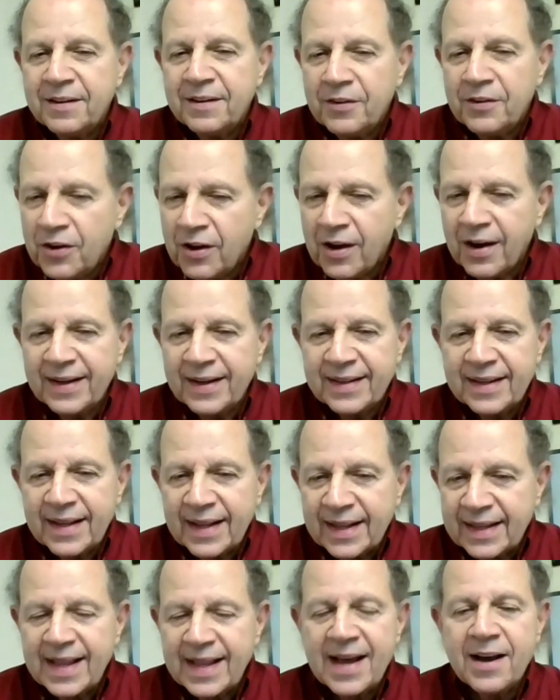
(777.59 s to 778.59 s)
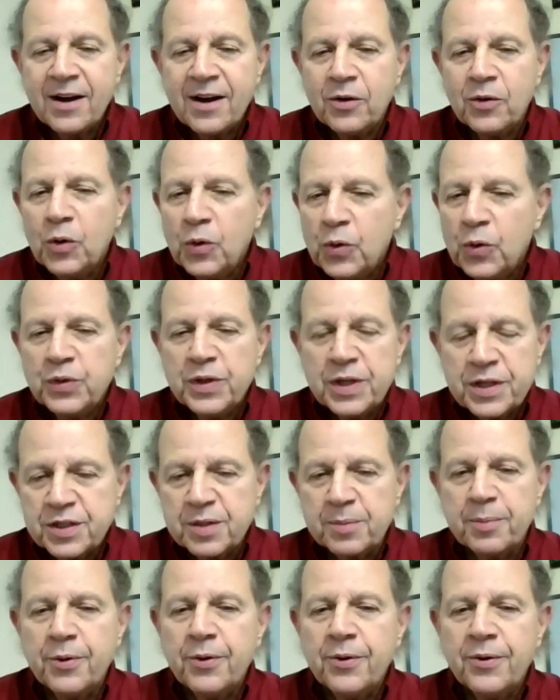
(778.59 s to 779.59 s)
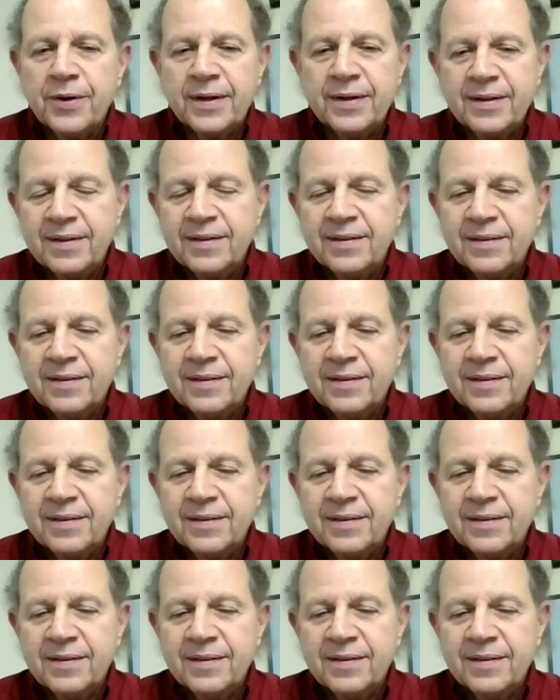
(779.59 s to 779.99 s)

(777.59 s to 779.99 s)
not allow who they support